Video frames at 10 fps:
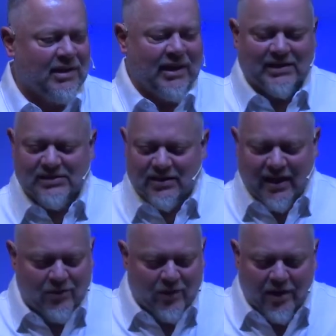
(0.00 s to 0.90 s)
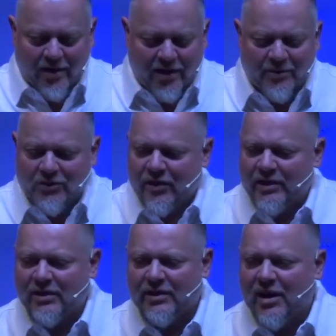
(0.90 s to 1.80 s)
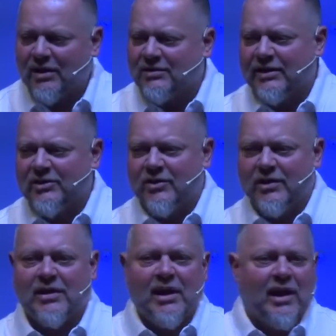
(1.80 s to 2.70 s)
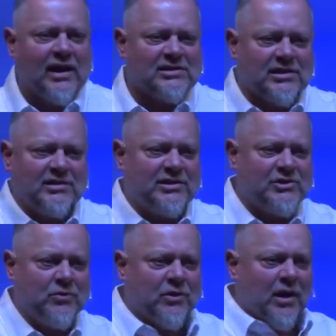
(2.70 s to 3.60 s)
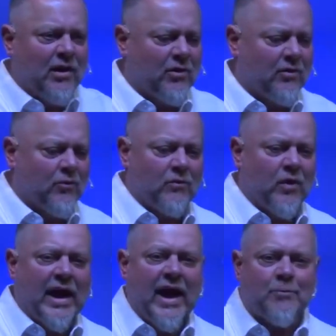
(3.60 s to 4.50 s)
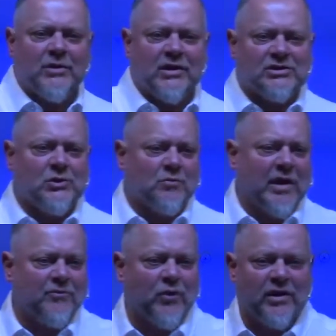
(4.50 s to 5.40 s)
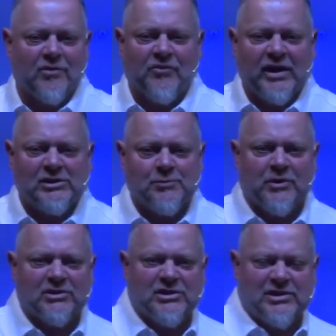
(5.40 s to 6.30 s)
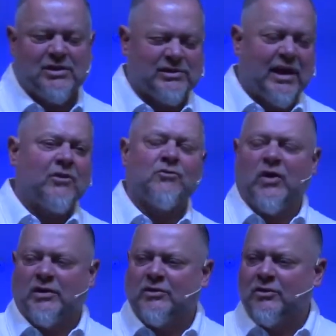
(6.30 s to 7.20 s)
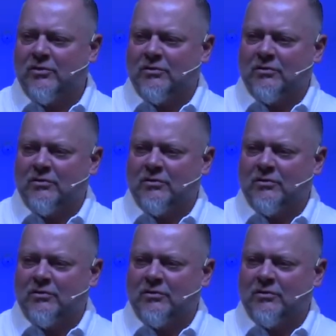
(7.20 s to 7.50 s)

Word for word: I said, I, have been trying to contact you. I, I said, Did you, what happened? Because you were my friend on Facebook. And she goes, I unfriended you.